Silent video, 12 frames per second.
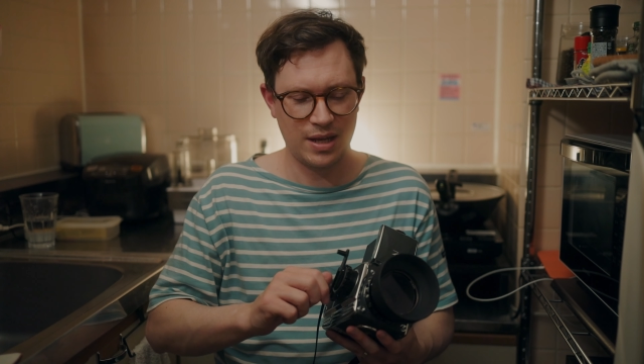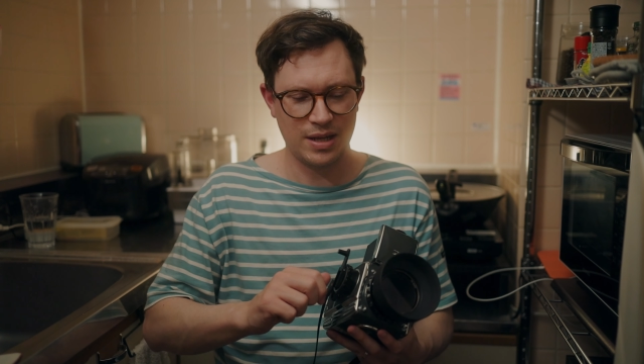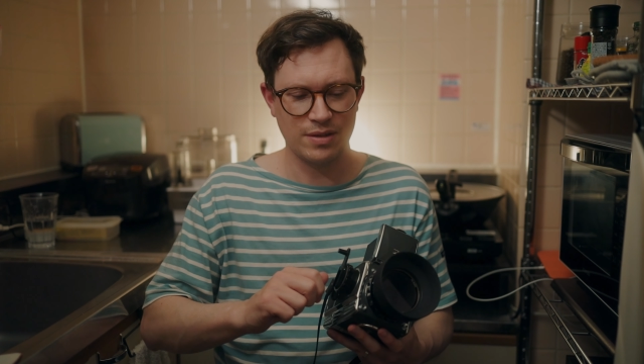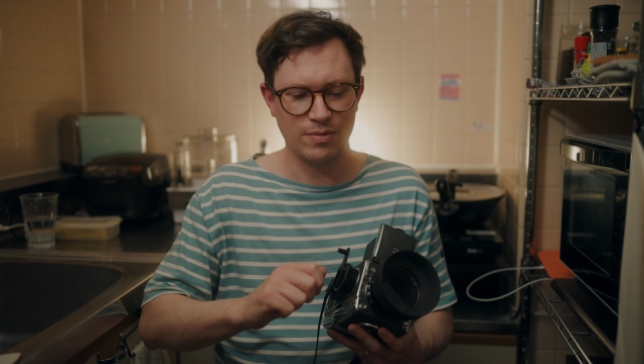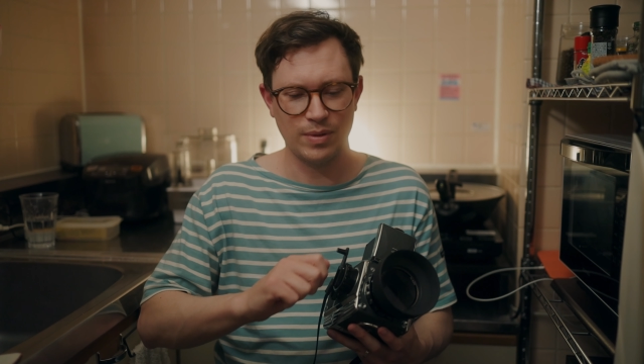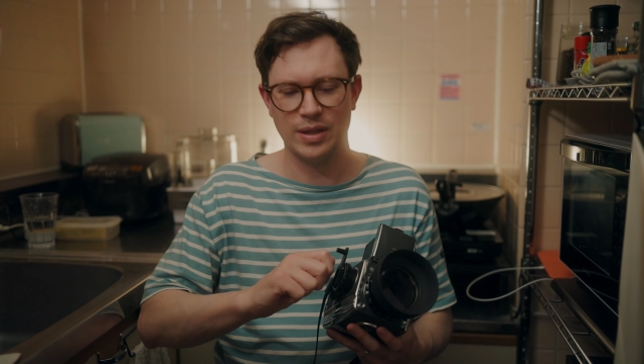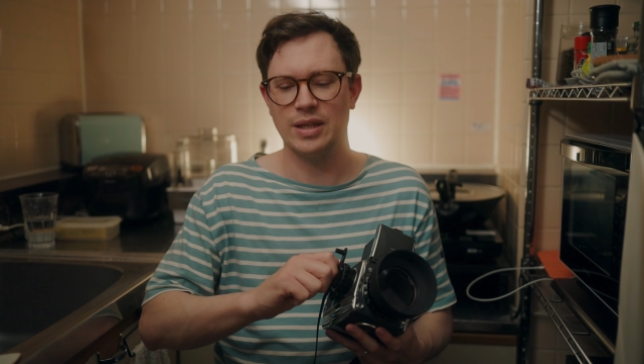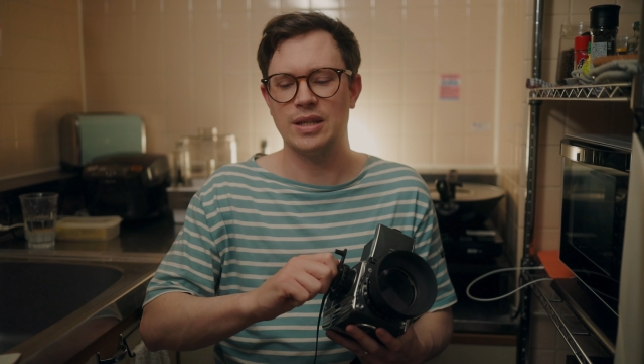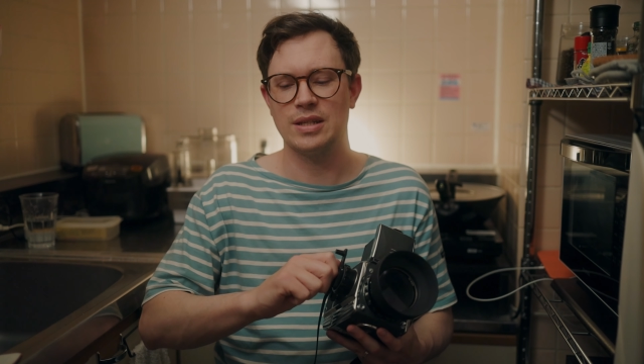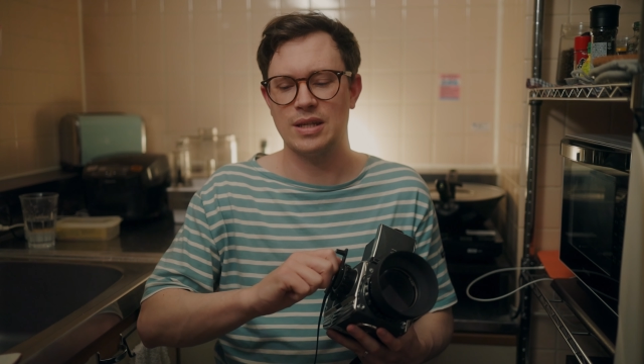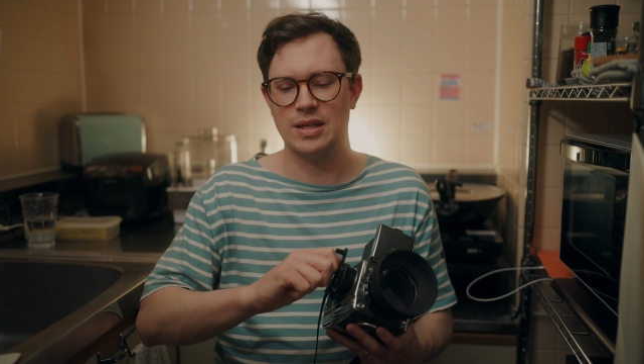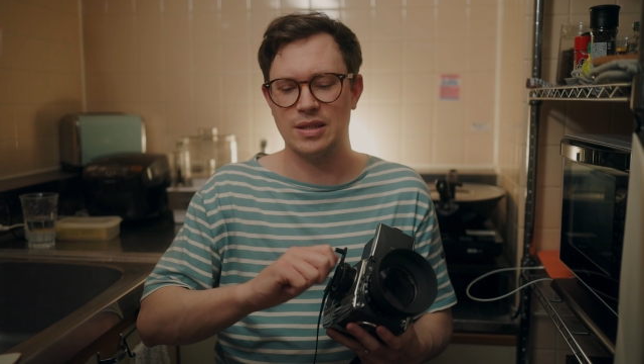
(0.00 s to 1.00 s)
It is really
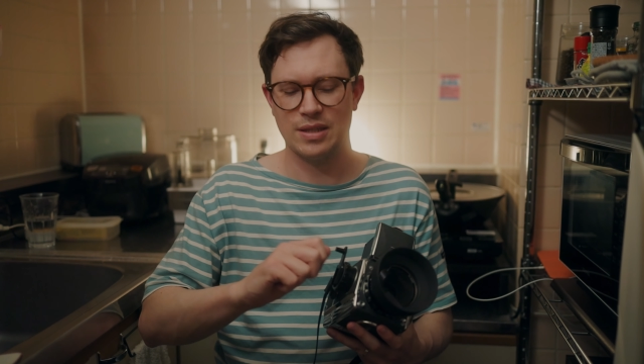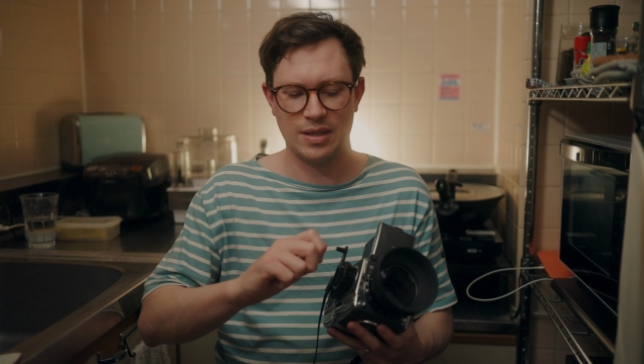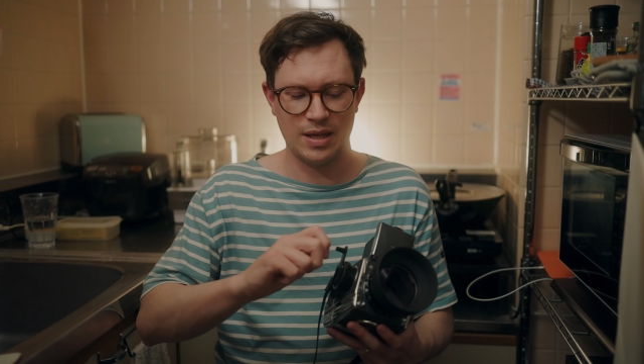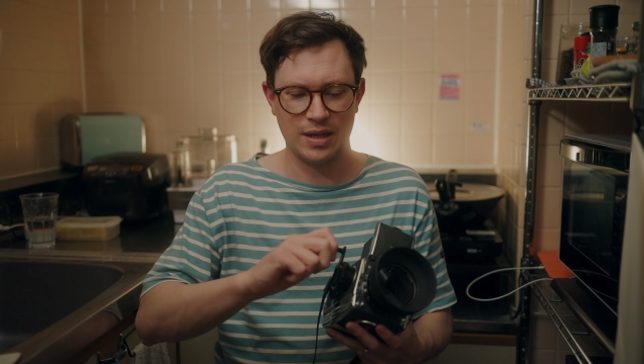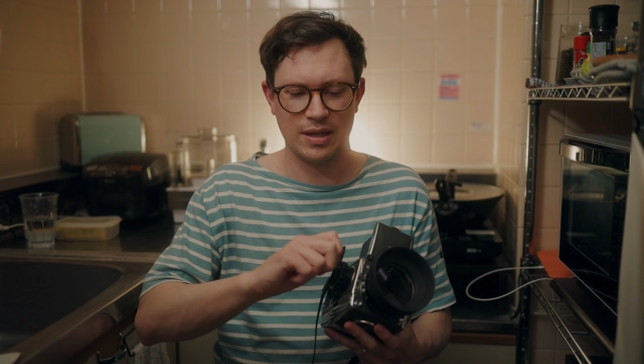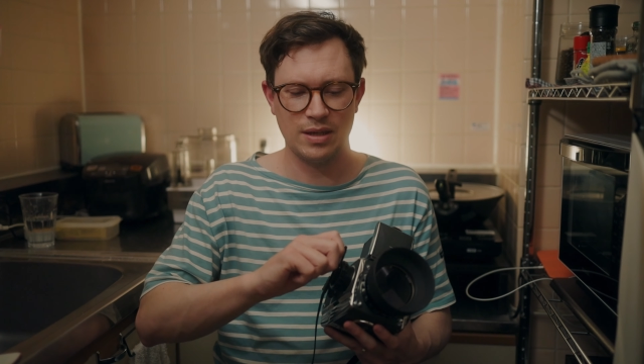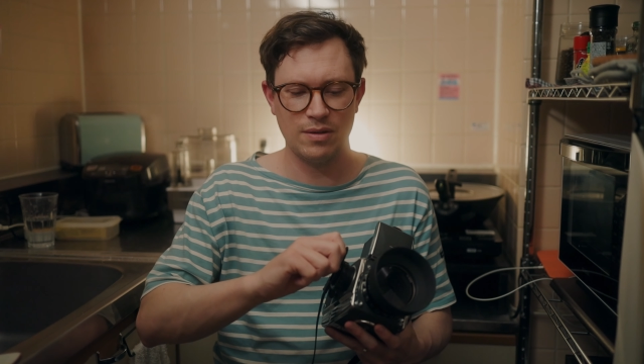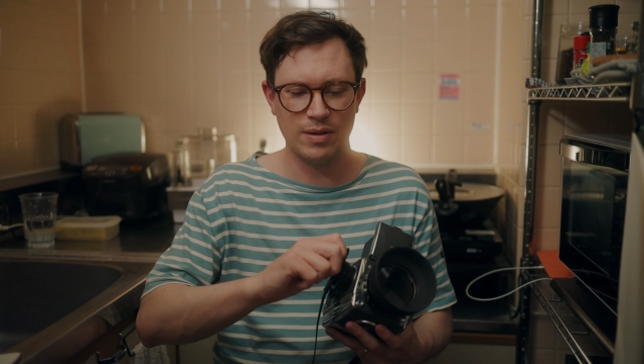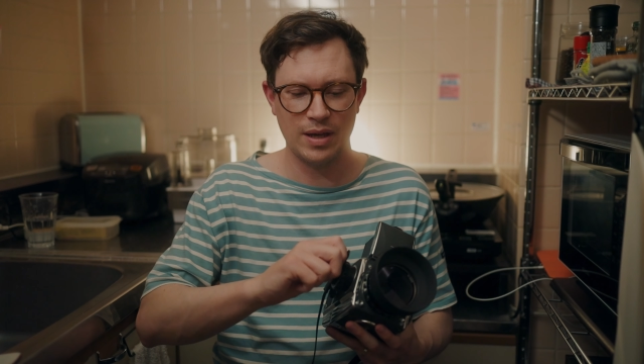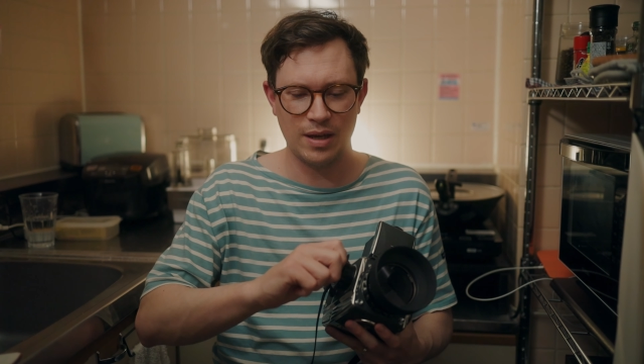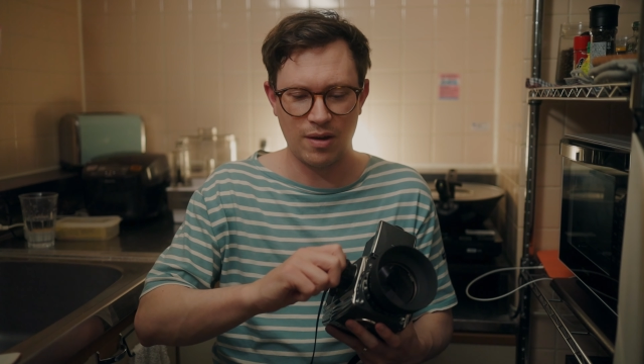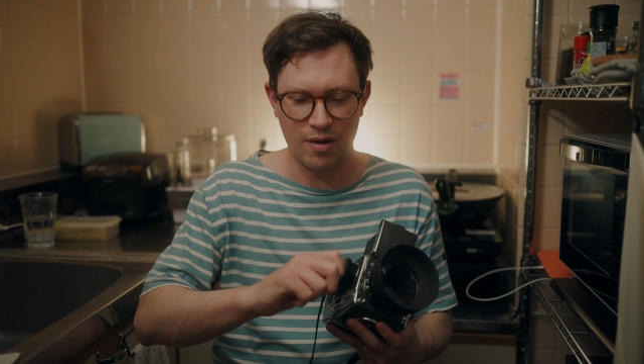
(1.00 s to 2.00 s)
intense. Like you
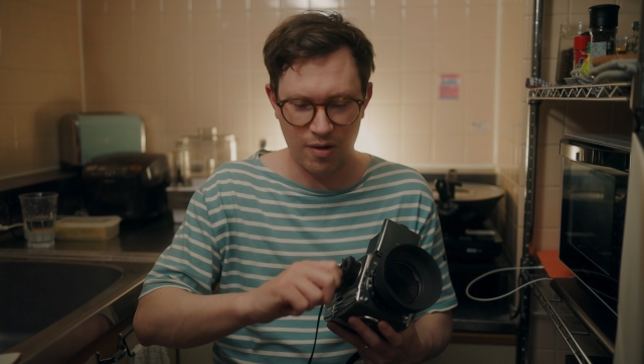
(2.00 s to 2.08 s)
hit a